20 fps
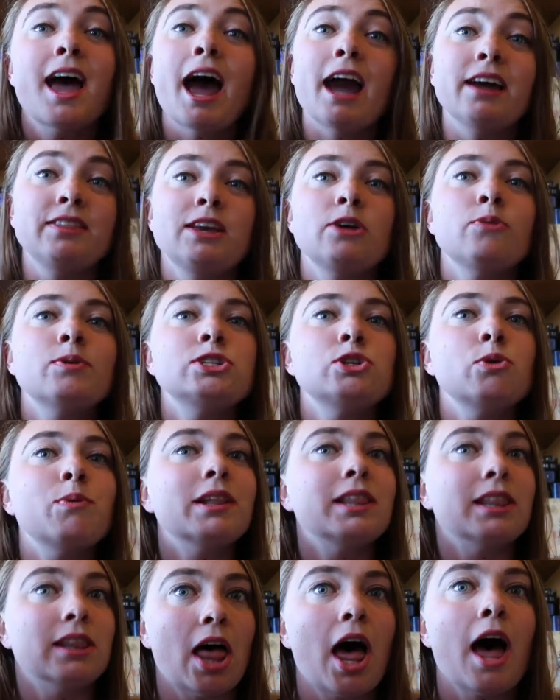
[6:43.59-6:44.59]
I think it would do
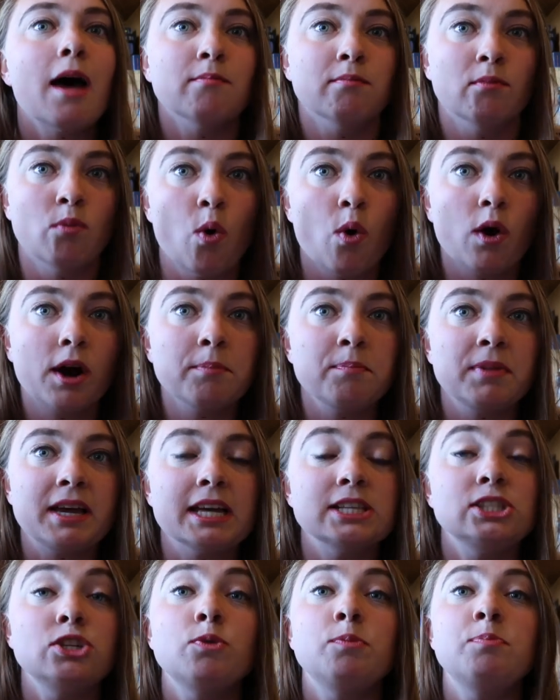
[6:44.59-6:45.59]
a lot more,
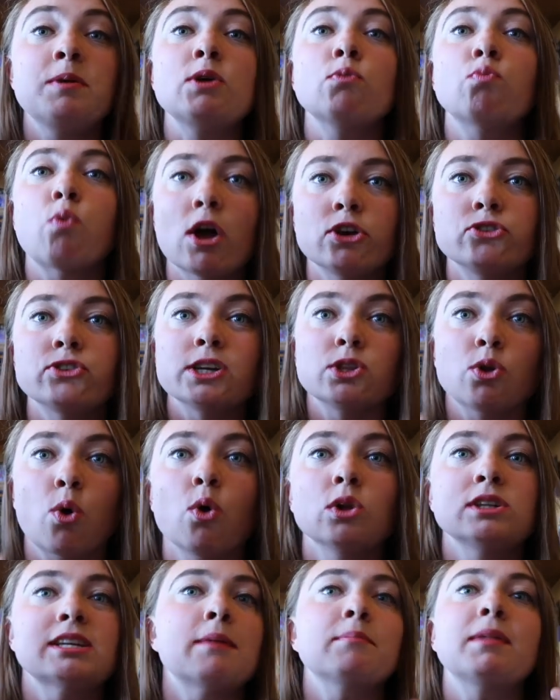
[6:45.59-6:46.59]
because you'd be wondering the
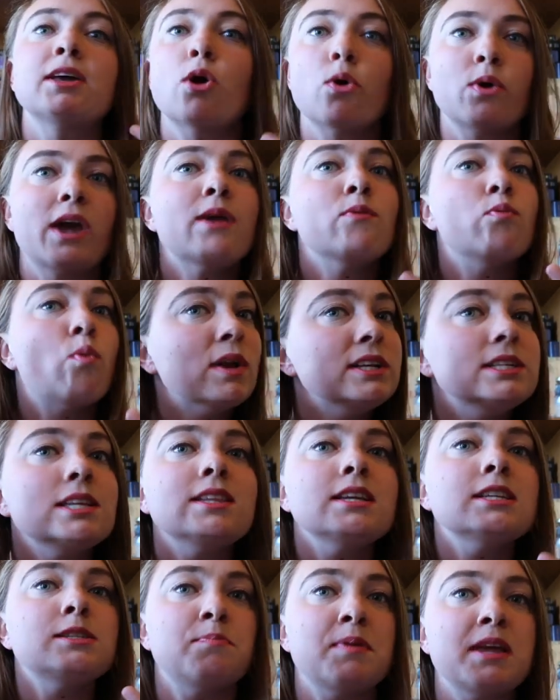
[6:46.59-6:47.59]
whole time, like, okay, what
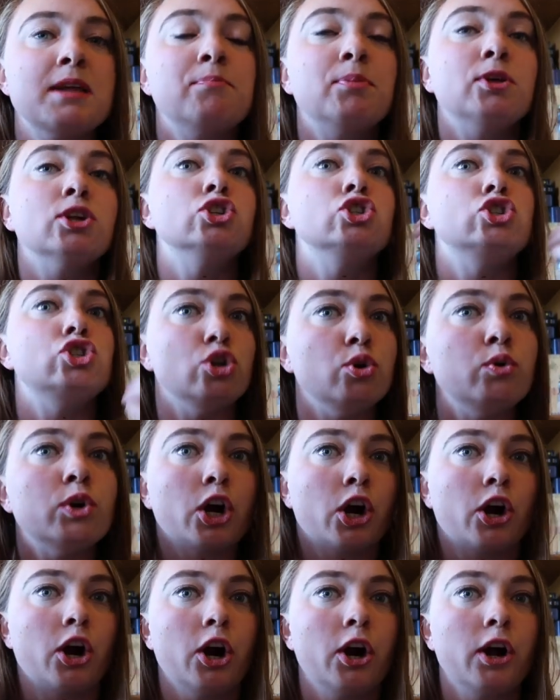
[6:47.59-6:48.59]
did these people do
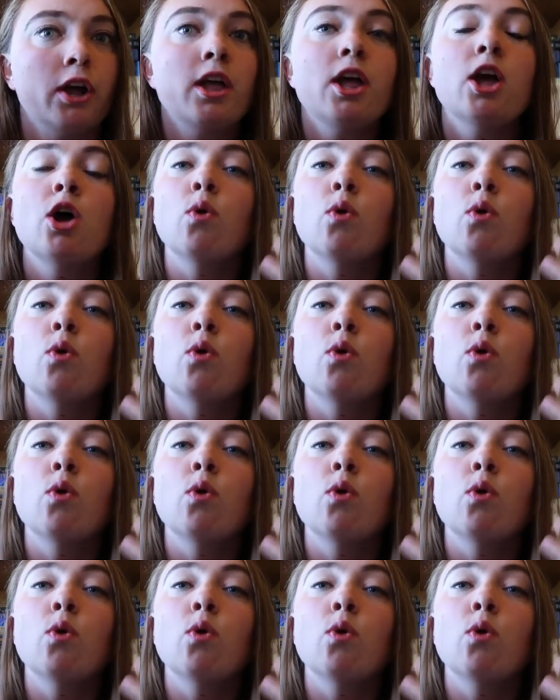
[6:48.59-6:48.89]
to her?